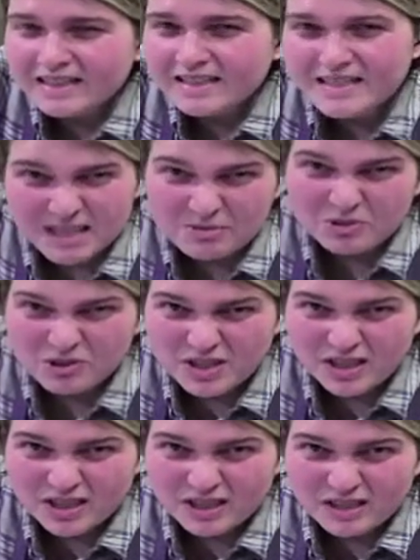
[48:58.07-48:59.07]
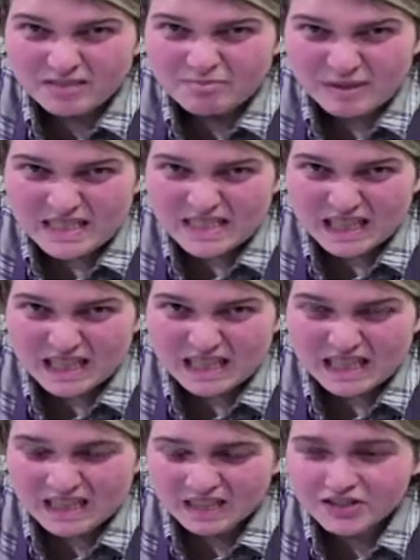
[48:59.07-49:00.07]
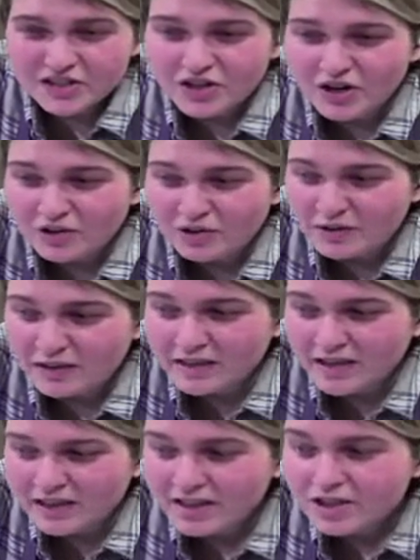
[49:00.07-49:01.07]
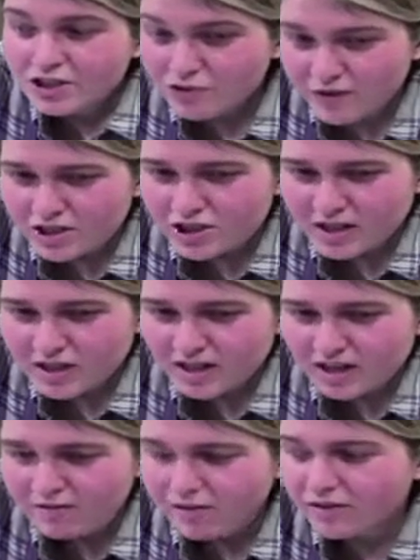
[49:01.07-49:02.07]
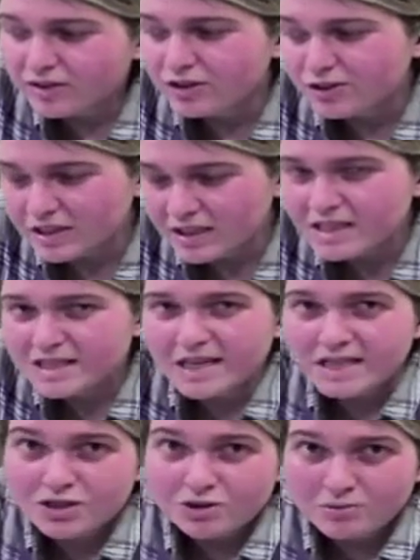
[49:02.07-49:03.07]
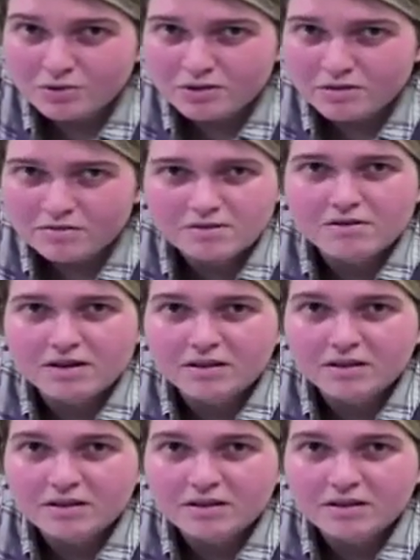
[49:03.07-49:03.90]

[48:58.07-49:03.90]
seawater, basically. So, strangely enough, you need to taste your water as well.